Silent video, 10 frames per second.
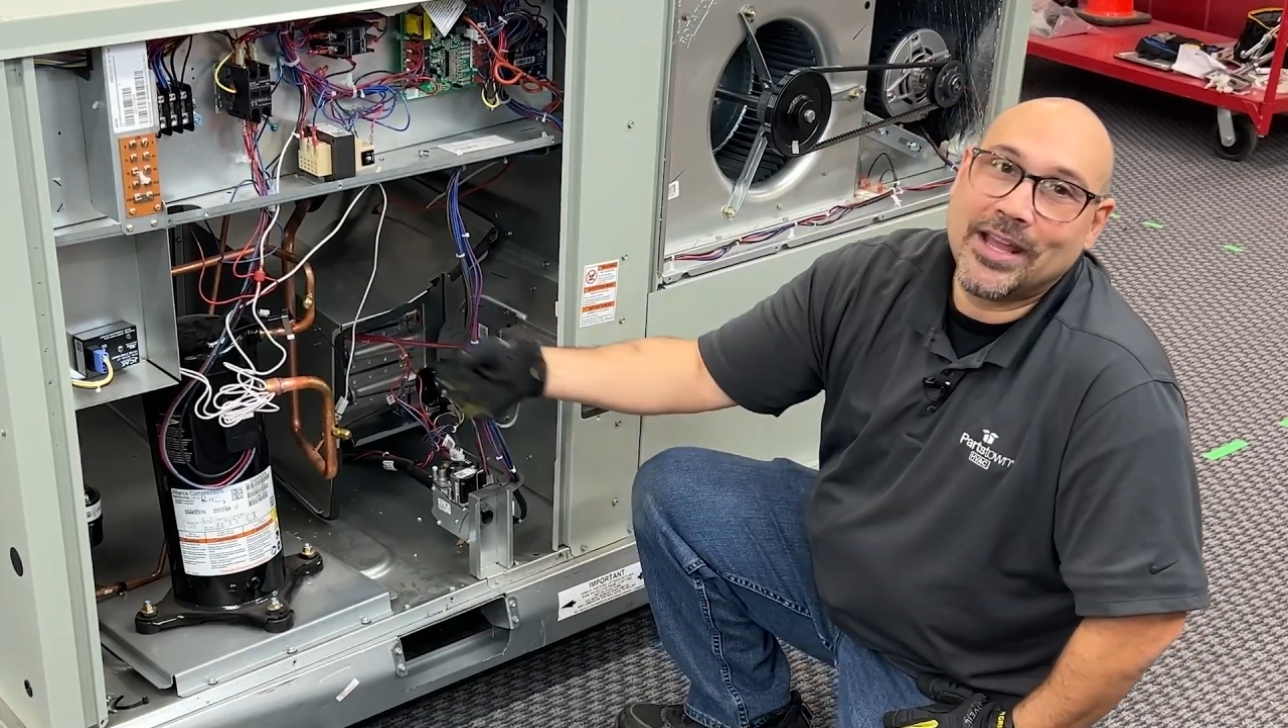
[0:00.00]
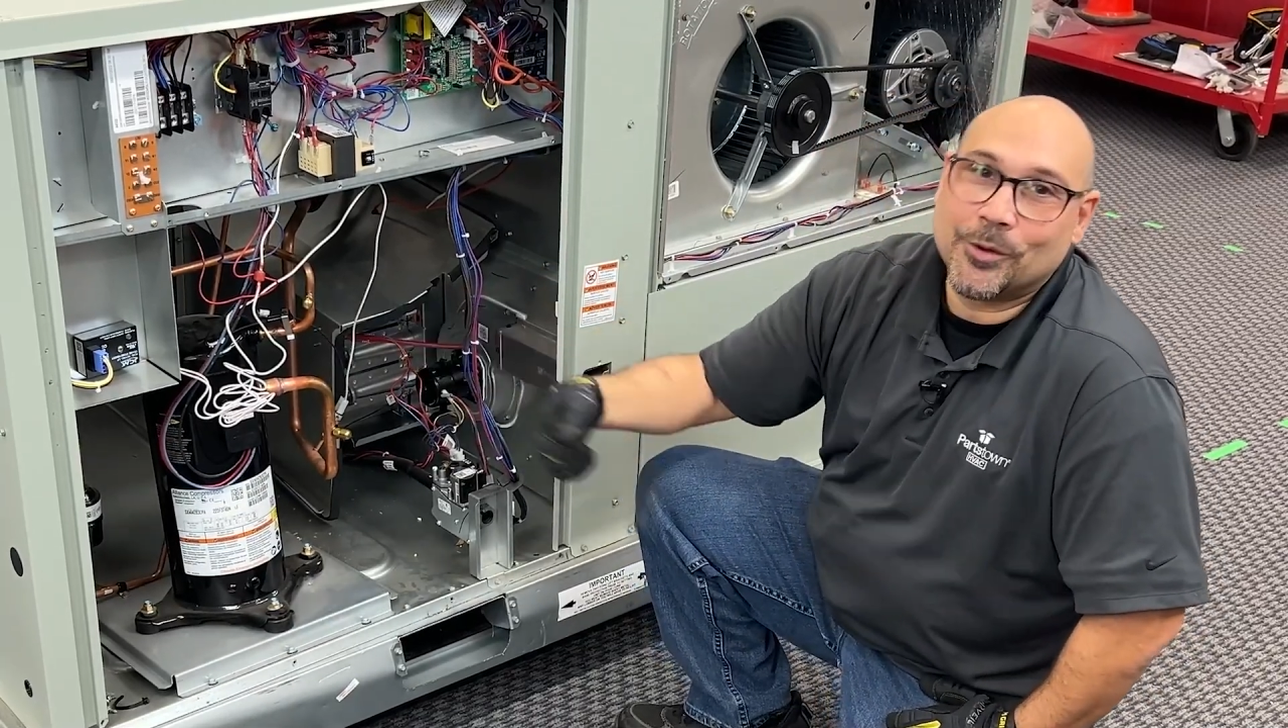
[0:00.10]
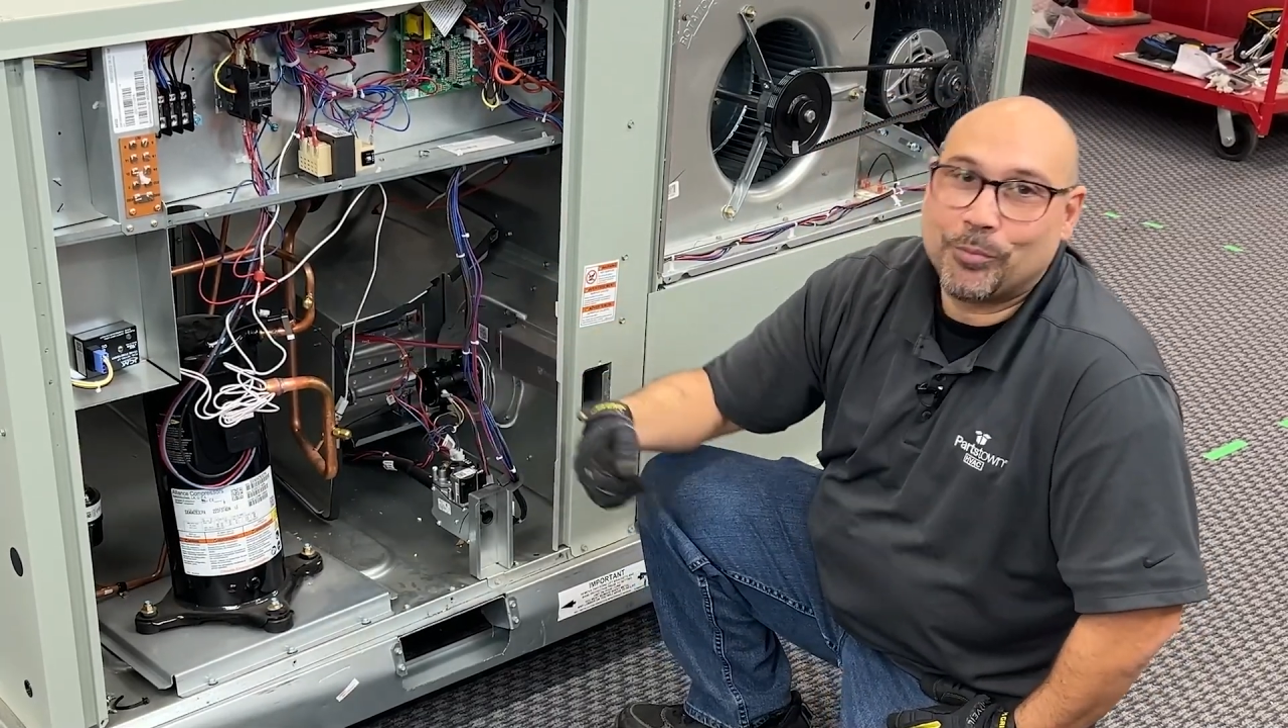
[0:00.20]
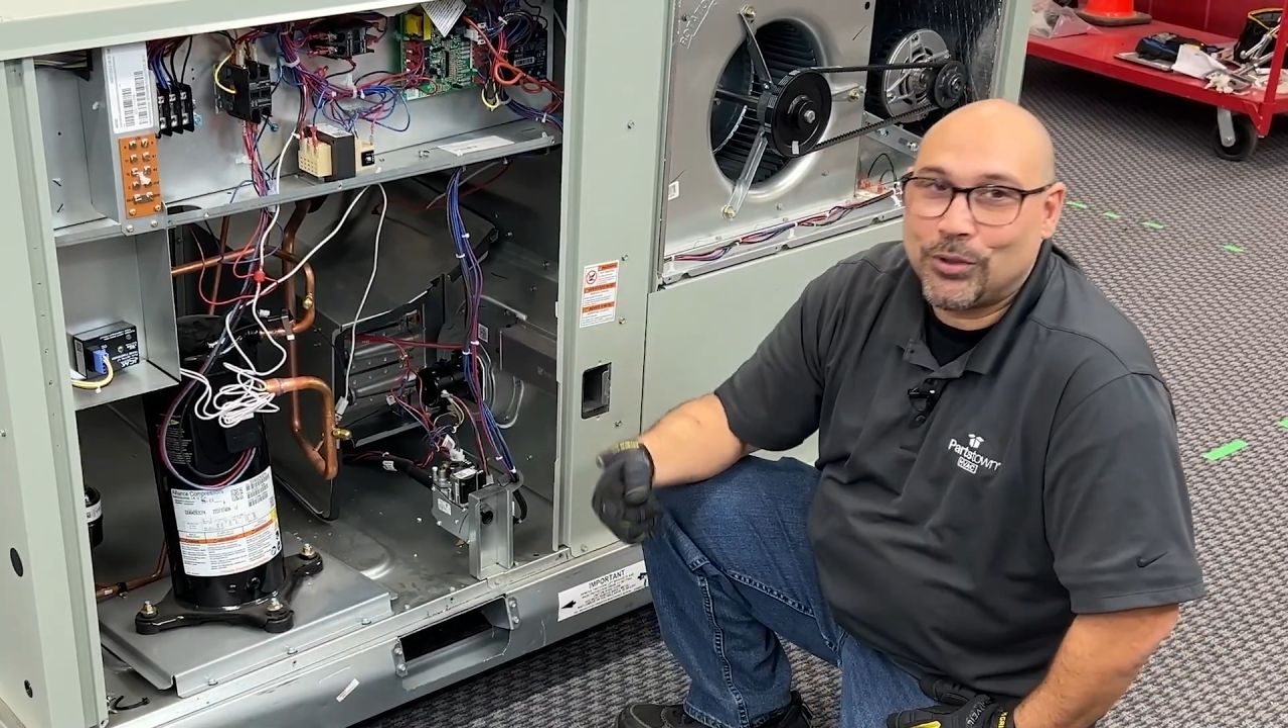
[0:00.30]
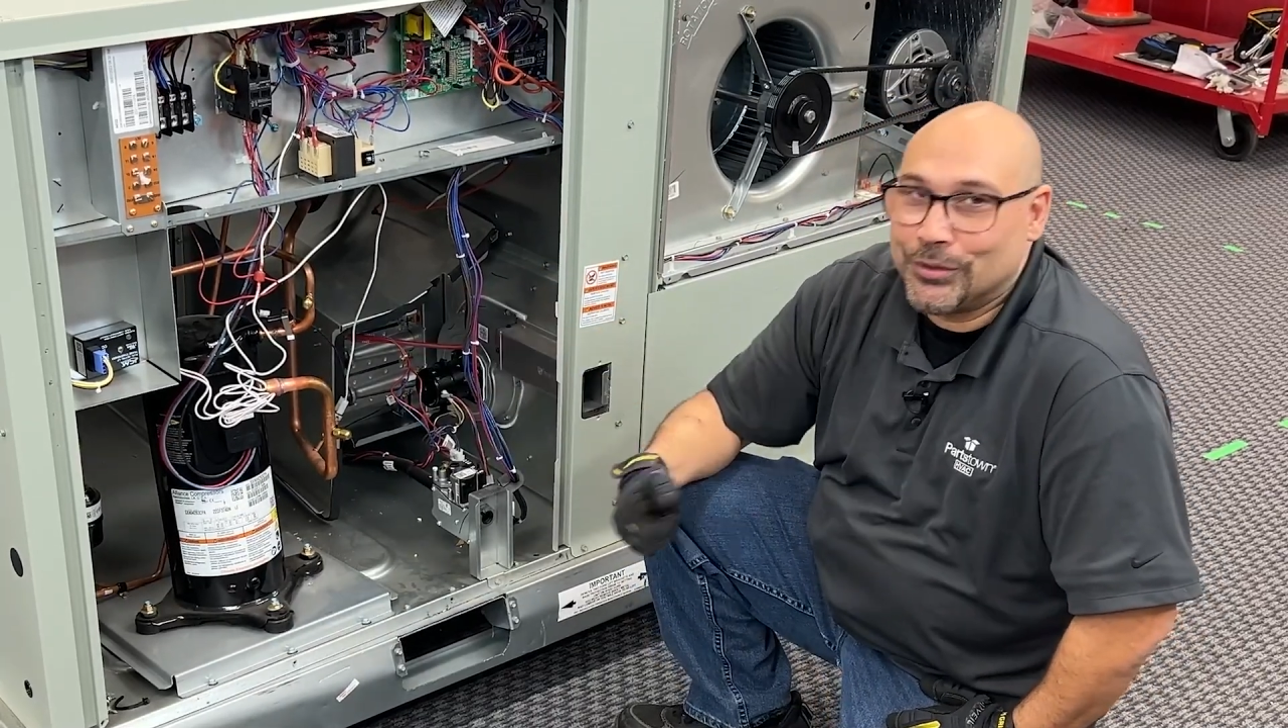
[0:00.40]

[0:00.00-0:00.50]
you're pulling